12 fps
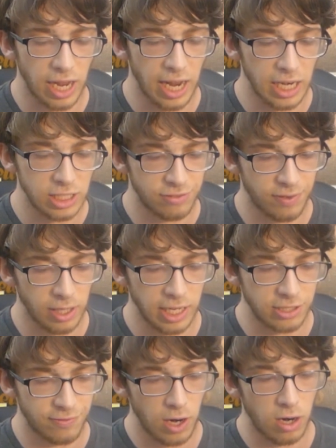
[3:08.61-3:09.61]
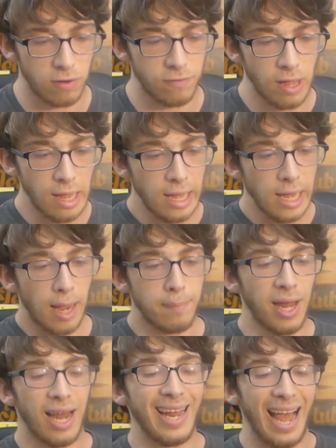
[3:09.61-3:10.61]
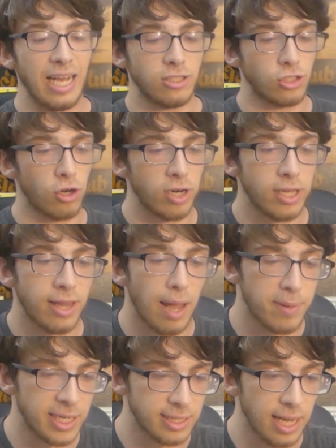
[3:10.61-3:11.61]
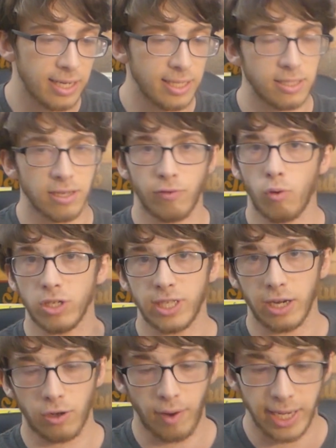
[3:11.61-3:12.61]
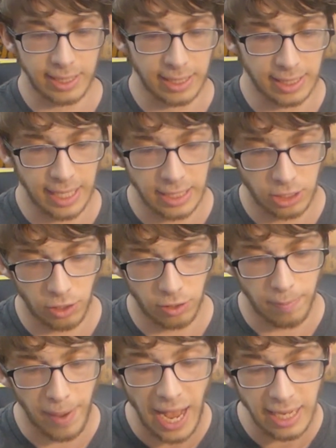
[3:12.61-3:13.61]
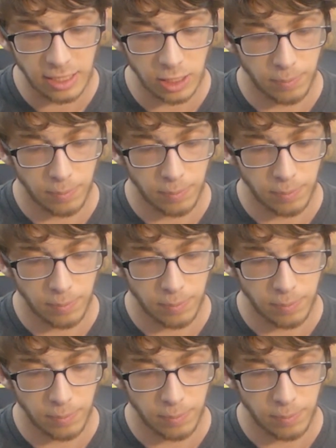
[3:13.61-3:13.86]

I just feel like Zverev, I'm not as certain. That being said, he's of course had great success here in the past.